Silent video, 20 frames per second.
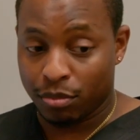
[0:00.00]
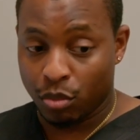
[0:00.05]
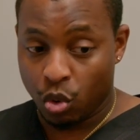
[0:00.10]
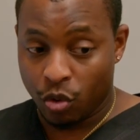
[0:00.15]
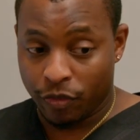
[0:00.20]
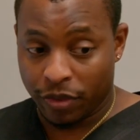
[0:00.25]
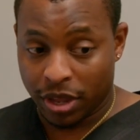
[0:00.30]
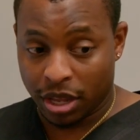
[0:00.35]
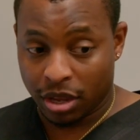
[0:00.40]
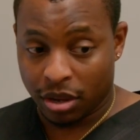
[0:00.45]

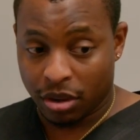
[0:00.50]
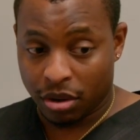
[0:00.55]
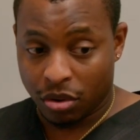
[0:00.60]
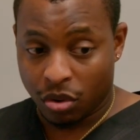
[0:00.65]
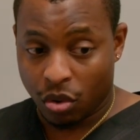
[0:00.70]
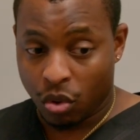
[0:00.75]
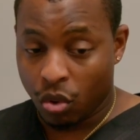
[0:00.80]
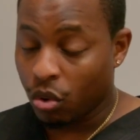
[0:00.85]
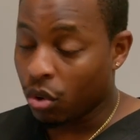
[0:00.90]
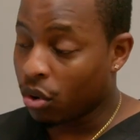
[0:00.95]
moving,
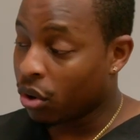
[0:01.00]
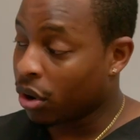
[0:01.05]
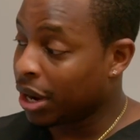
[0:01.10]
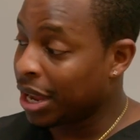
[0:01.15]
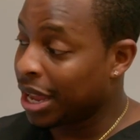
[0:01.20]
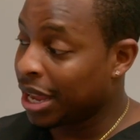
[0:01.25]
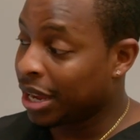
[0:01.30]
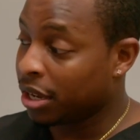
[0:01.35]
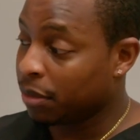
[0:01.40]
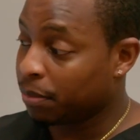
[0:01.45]

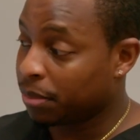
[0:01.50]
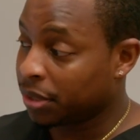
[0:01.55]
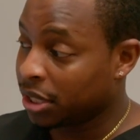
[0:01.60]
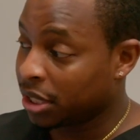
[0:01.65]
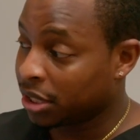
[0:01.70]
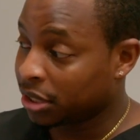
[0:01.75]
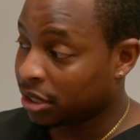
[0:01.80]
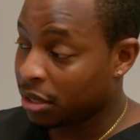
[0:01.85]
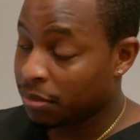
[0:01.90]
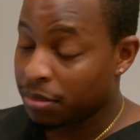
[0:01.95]
or it could
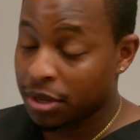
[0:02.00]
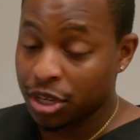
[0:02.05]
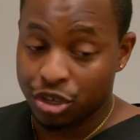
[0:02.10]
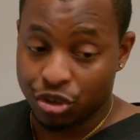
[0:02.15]
potentially be